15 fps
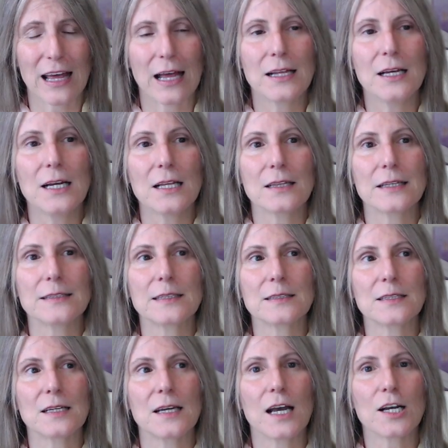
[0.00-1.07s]
that this
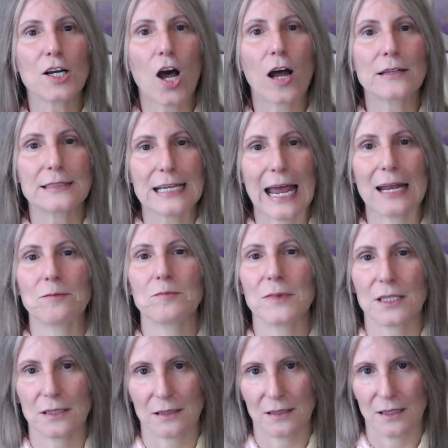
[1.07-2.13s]
is a, a
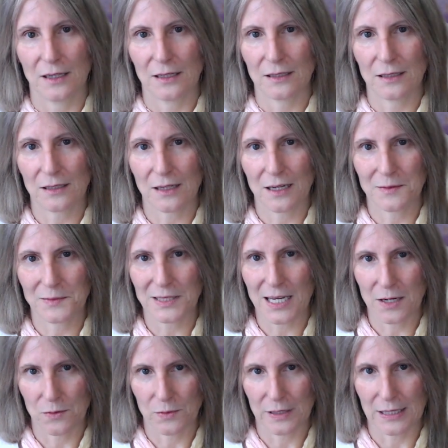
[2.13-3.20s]
contentment that comes
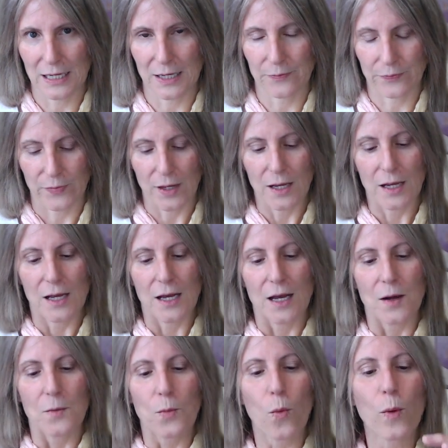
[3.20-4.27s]
in with it
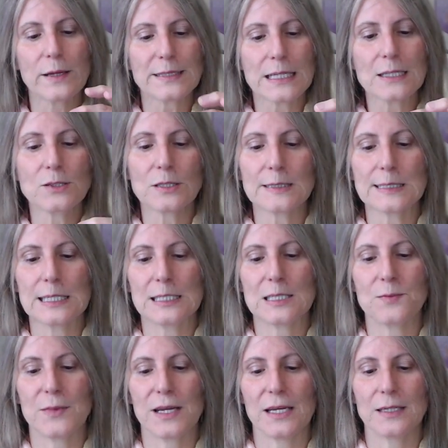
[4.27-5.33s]
what's interesting
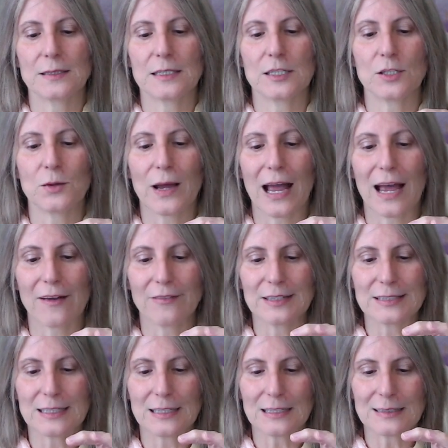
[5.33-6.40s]
to me is that you have
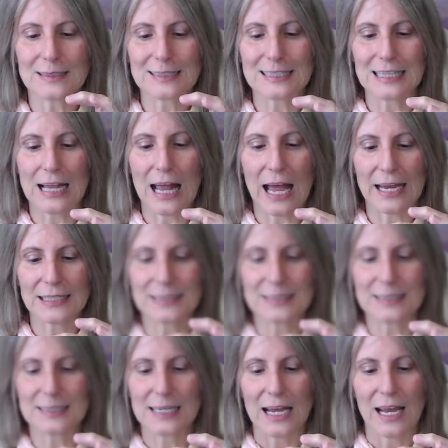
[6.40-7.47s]
this little
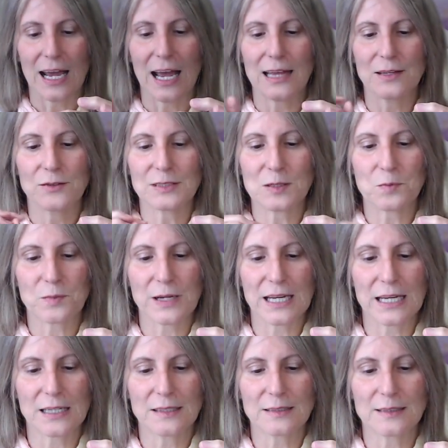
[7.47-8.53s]
slice and there is a
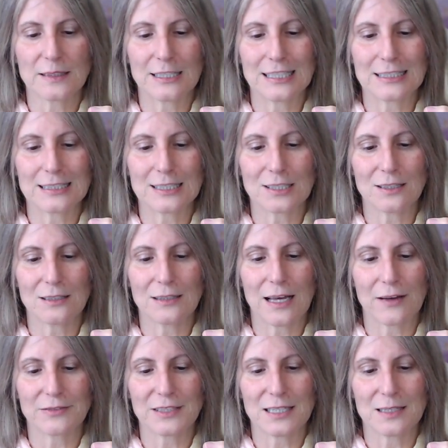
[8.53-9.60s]
piece that is still
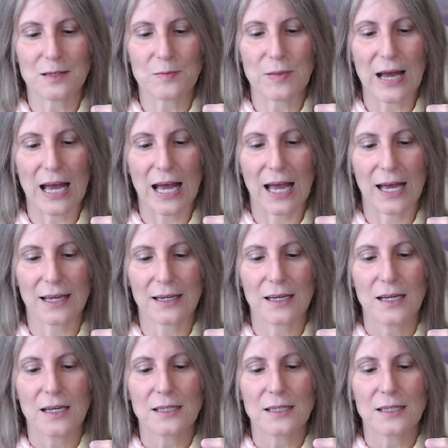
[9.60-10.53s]
left in the bag.